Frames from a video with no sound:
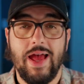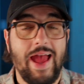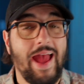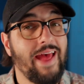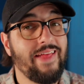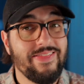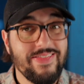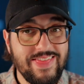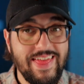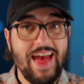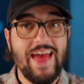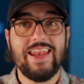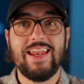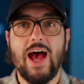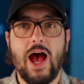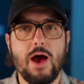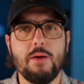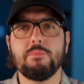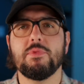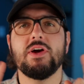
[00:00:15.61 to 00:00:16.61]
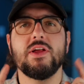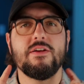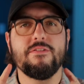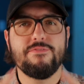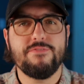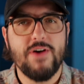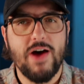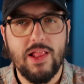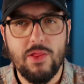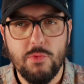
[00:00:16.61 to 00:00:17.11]
and then I'm going to
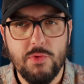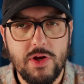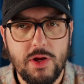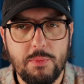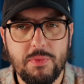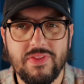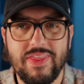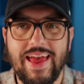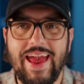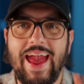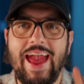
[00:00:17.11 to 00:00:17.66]
follow it up with a